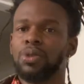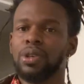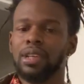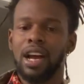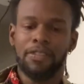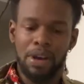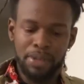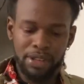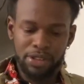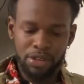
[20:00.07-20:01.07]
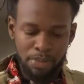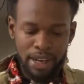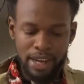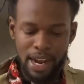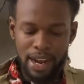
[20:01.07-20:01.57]
real life? I mean, you
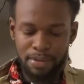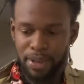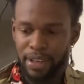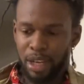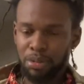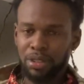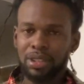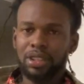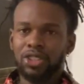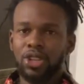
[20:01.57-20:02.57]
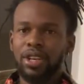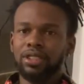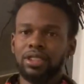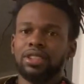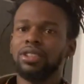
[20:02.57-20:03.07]
may not be able to
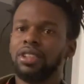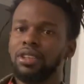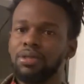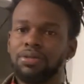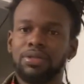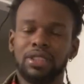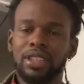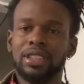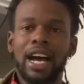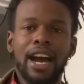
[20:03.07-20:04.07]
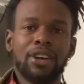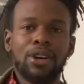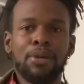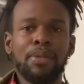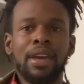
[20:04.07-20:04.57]
transition to your
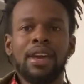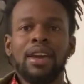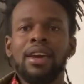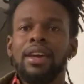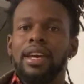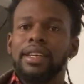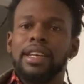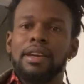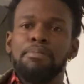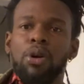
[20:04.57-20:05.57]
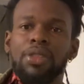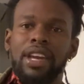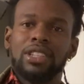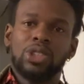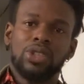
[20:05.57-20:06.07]
sidearm and get both
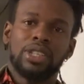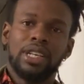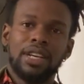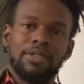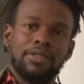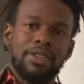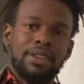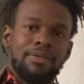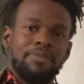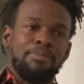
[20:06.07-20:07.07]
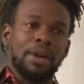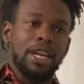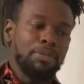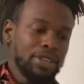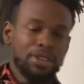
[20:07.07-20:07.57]
hands on the gun.
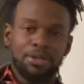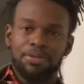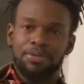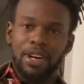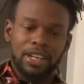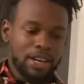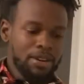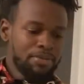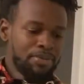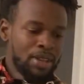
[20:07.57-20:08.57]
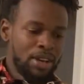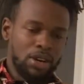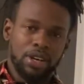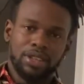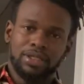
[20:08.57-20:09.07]
Maybe you'll fuck up
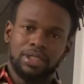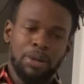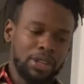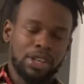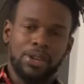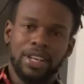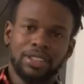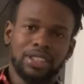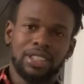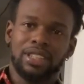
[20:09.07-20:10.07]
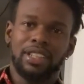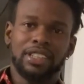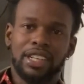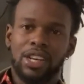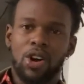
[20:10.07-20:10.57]
or something crazy, your sling
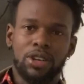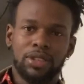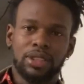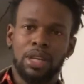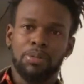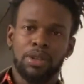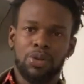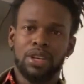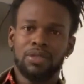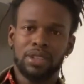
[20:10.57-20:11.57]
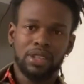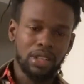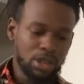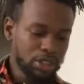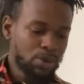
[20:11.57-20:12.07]
get caught on something, whatever
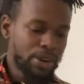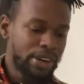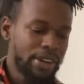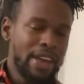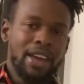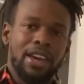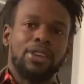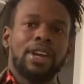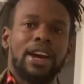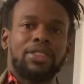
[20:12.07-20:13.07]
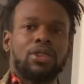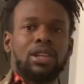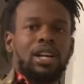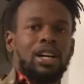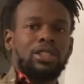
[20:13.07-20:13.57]
clothes you're wearing, and you have to
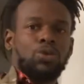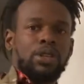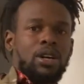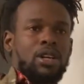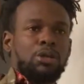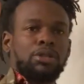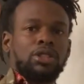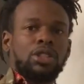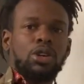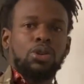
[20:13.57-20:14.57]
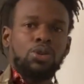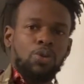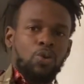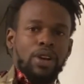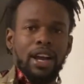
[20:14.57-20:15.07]
utilize one arm. So
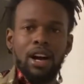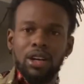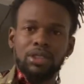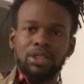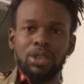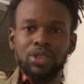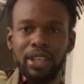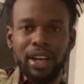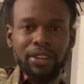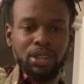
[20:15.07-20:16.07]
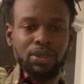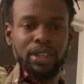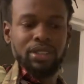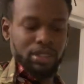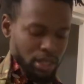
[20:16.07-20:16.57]
what I also did at the
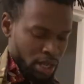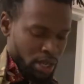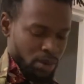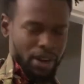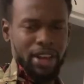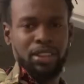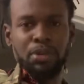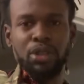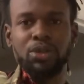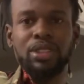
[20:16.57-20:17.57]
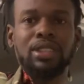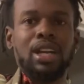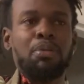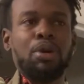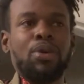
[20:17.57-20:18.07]
range, well, not the most recent
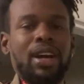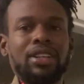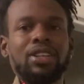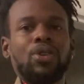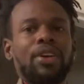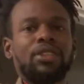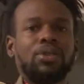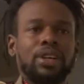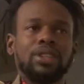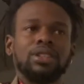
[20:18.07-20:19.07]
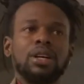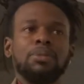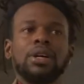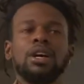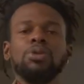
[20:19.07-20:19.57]
time, but what I did do at the range
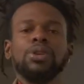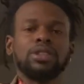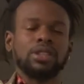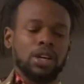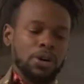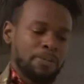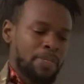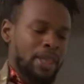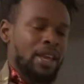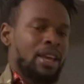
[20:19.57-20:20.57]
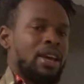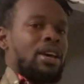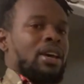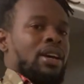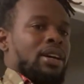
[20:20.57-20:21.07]
a couple weeks ago,
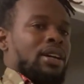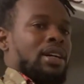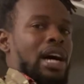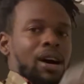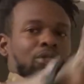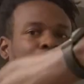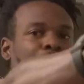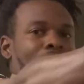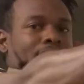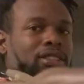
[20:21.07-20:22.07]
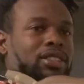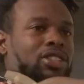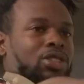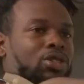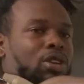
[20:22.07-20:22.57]
I was just practicing
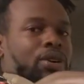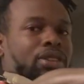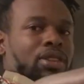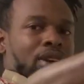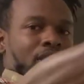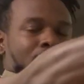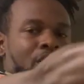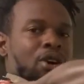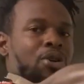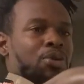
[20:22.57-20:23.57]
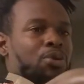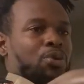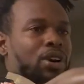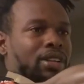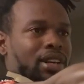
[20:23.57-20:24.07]
shooting with
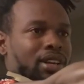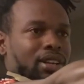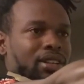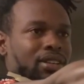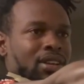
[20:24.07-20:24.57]
one hand,